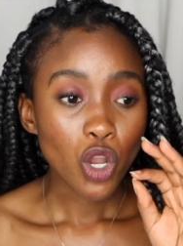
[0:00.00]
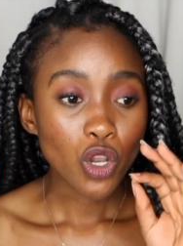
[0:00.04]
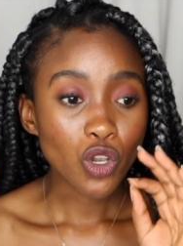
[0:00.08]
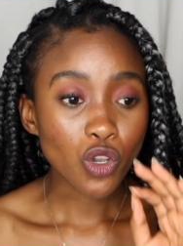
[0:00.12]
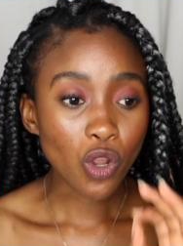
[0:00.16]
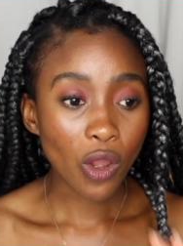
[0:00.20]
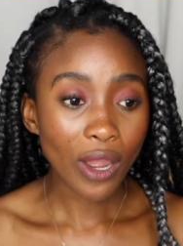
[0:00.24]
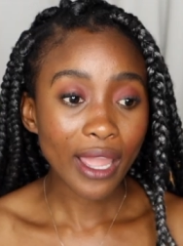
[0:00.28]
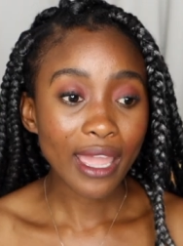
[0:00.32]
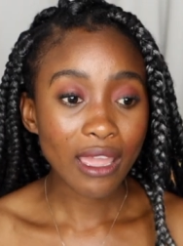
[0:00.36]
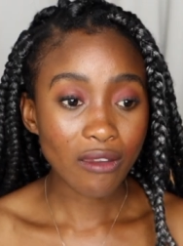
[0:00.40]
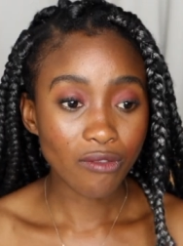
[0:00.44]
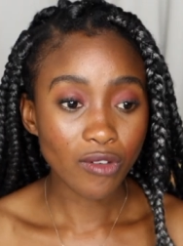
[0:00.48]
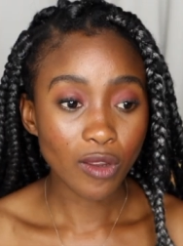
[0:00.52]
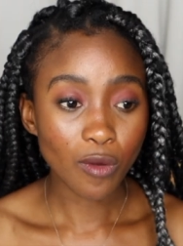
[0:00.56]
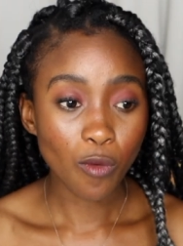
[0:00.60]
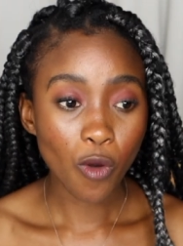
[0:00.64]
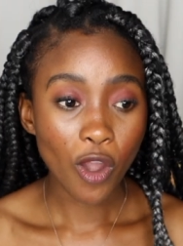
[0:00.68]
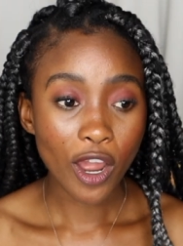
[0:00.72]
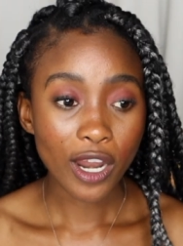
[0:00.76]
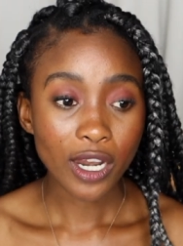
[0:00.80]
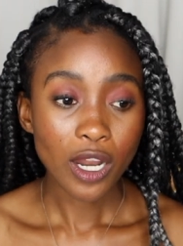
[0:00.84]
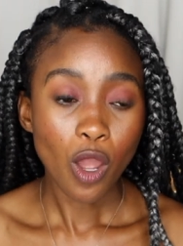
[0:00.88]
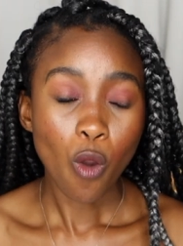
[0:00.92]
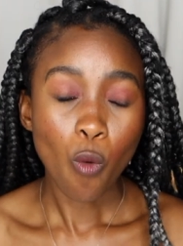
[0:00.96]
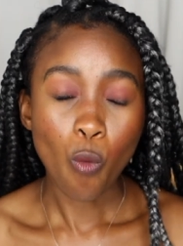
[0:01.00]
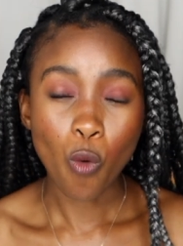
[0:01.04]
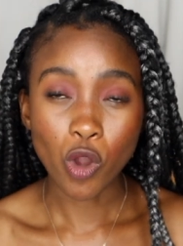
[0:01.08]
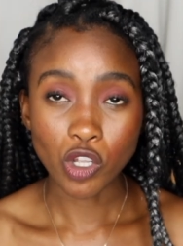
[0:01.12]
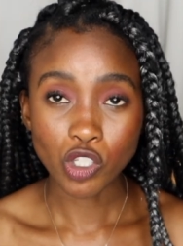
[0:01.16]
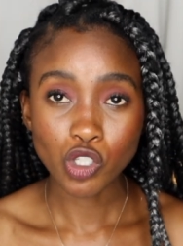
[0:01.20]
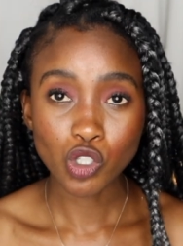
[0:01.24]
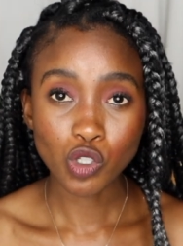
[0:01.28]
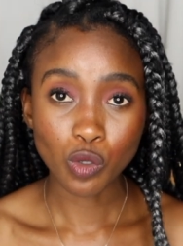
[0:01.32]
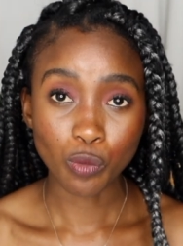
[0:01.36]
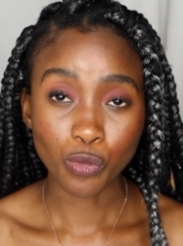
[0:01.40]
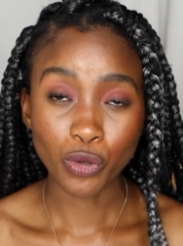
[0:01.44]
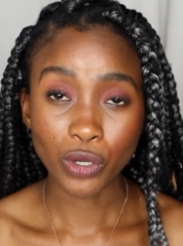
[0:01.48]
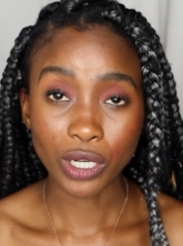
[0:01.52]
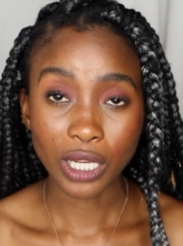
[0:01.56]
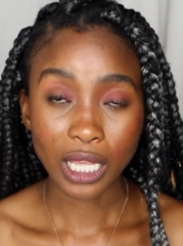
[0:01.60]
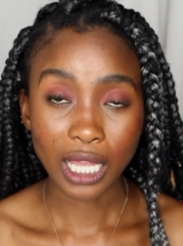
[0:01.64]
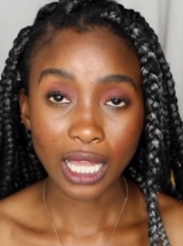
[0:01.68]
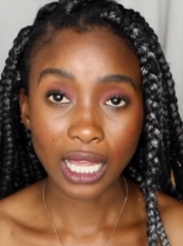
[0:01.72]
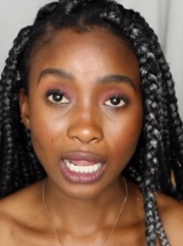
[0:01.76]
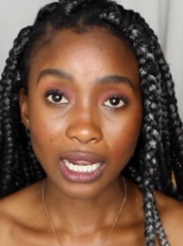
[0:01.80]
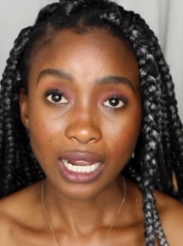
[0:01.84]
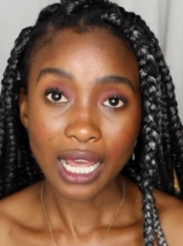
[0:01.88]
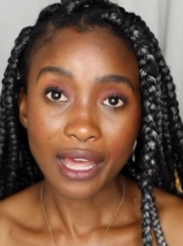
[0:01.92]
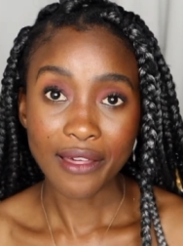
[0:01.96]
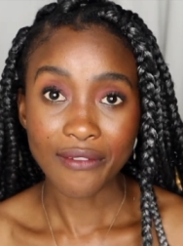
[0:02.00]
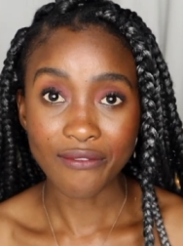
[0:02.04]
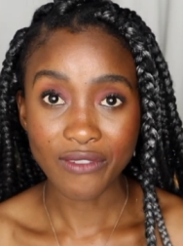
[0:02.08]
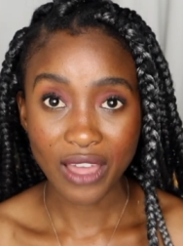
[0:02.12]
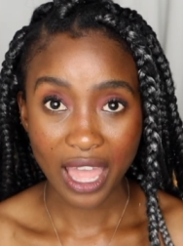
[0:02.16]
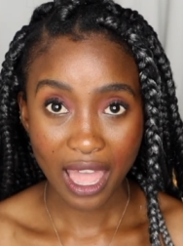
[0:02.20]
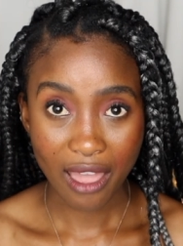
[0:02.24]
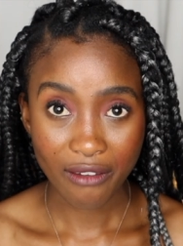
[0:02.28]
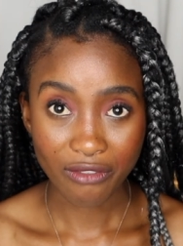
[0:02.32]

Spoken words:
not everyone wants to put in the